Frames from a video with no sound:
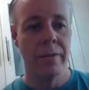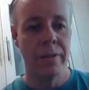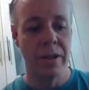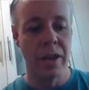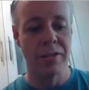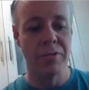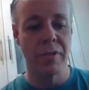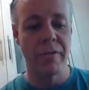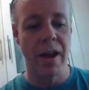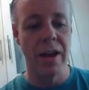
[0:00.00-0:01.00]
yes, you
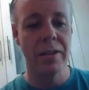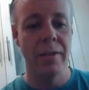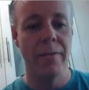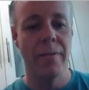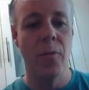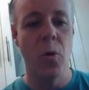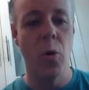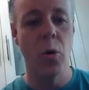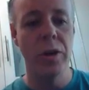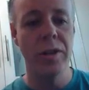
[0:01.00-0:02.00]
are right,
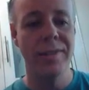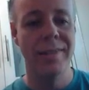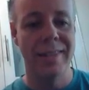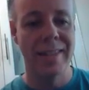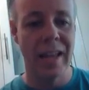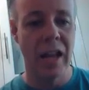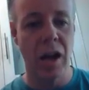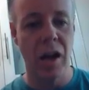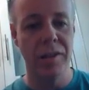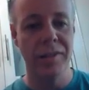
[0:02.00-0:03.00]
voiced
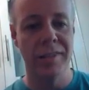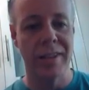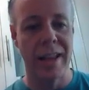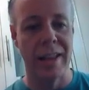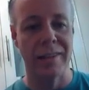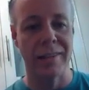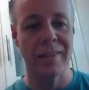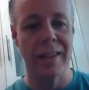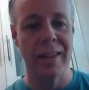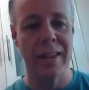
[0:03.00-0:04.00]
consonants.
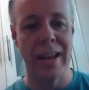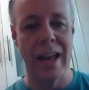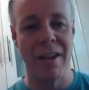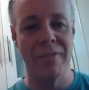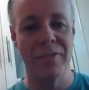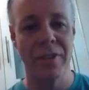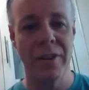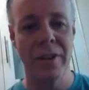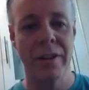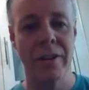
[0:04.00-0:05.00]
And
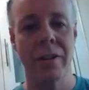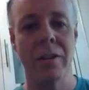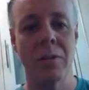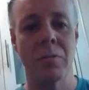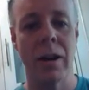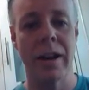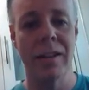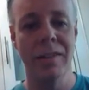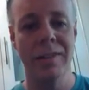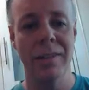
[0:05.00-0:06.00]
after, what
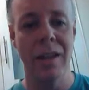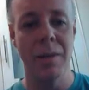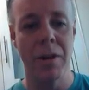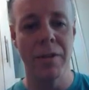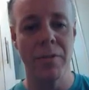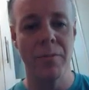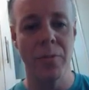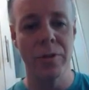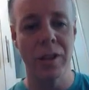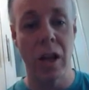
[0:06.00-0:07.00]
else apart from
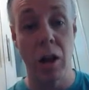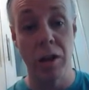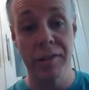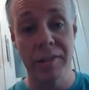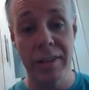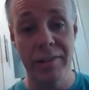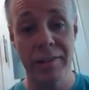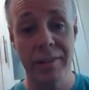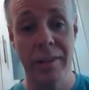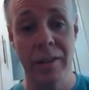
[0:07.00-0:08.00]
voiced
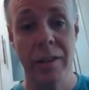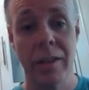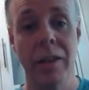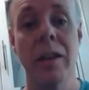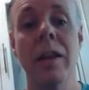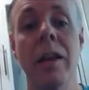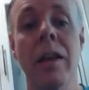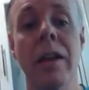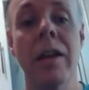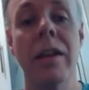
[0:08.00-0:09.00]
consonants?
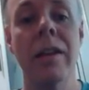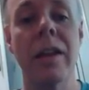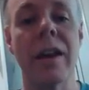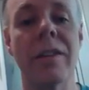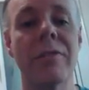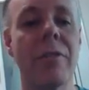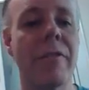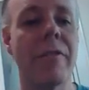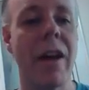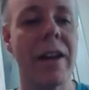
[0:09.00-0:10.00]
Yes, you
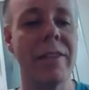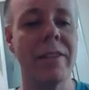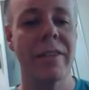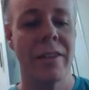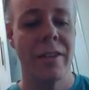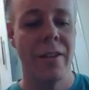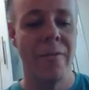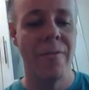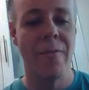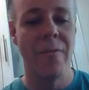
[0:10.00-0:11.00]
are right,
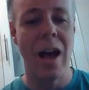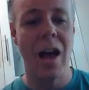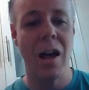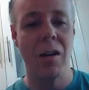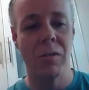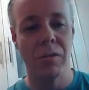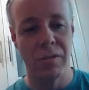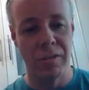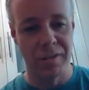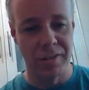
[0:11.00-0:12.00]
vowels.
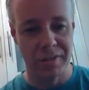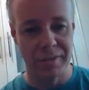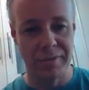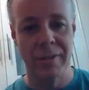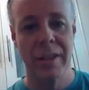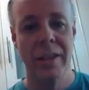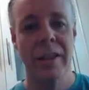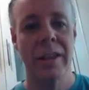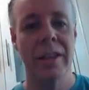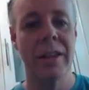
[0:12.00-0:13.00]

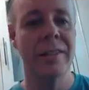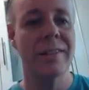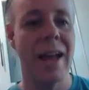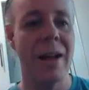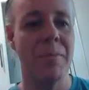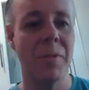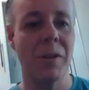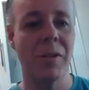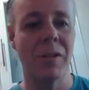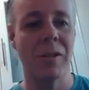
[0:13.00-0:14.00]

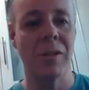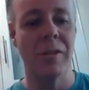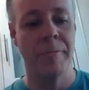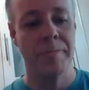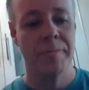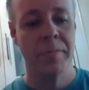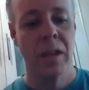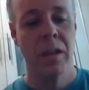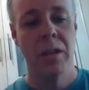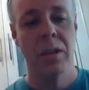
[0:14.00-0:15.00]
Example,
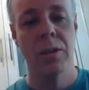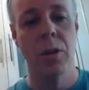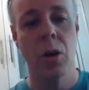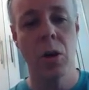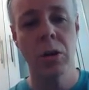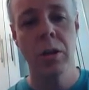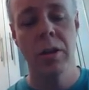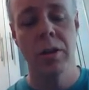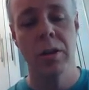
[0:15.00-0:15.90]
dog,